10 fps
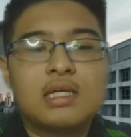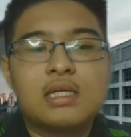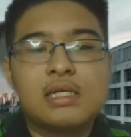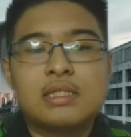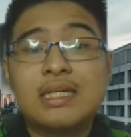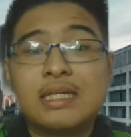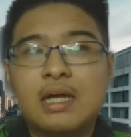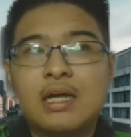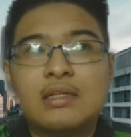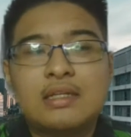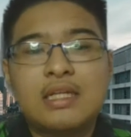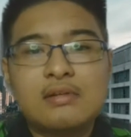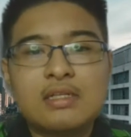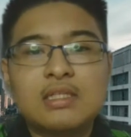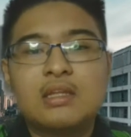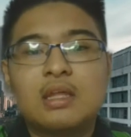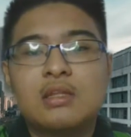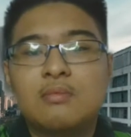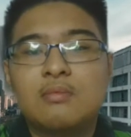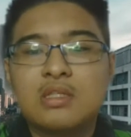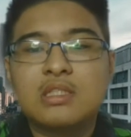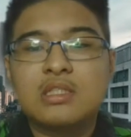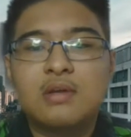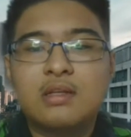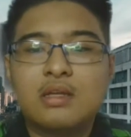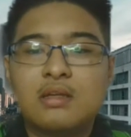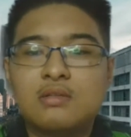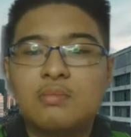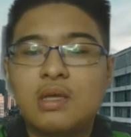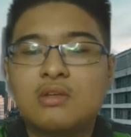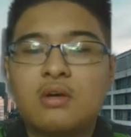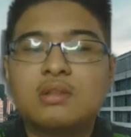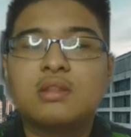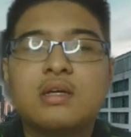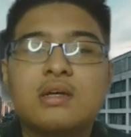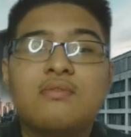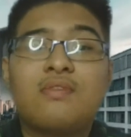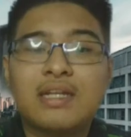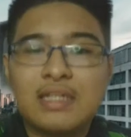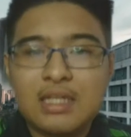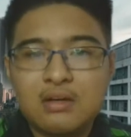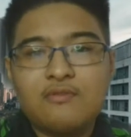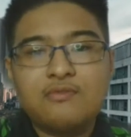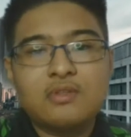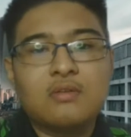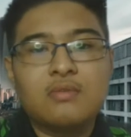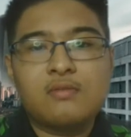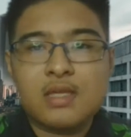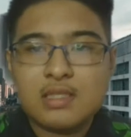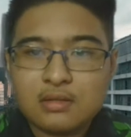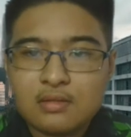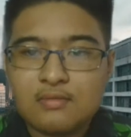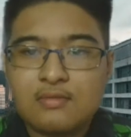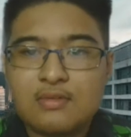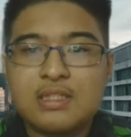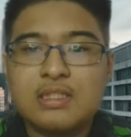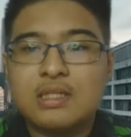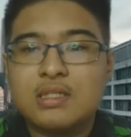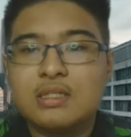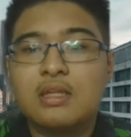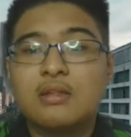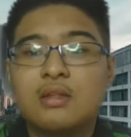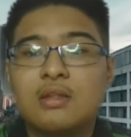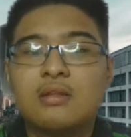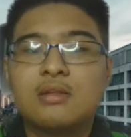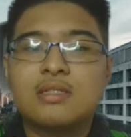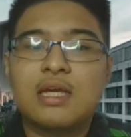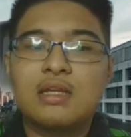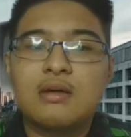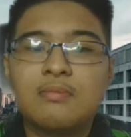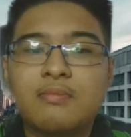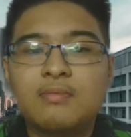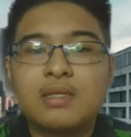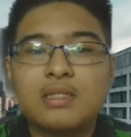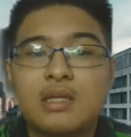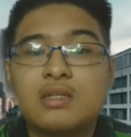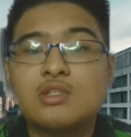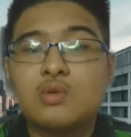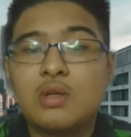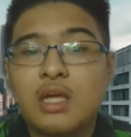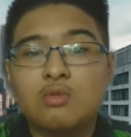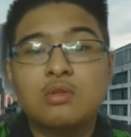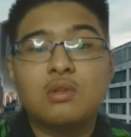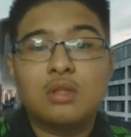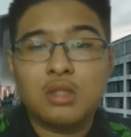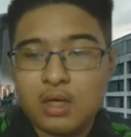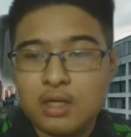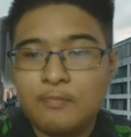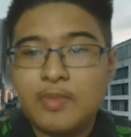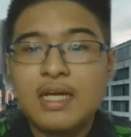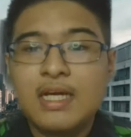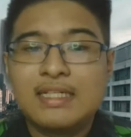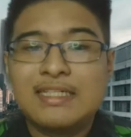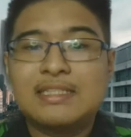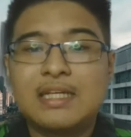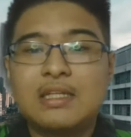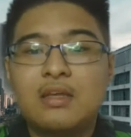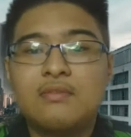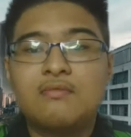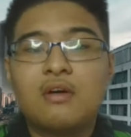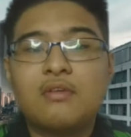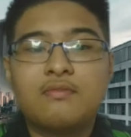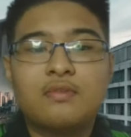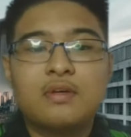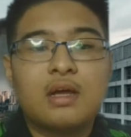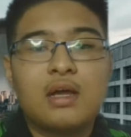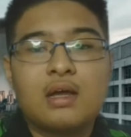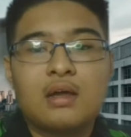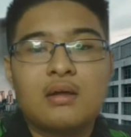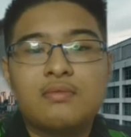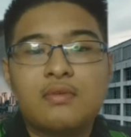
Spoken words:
the decrease in antibody strength is based on the finding of Sinovac vaccine researchers in China published in July 2021. The study involved 540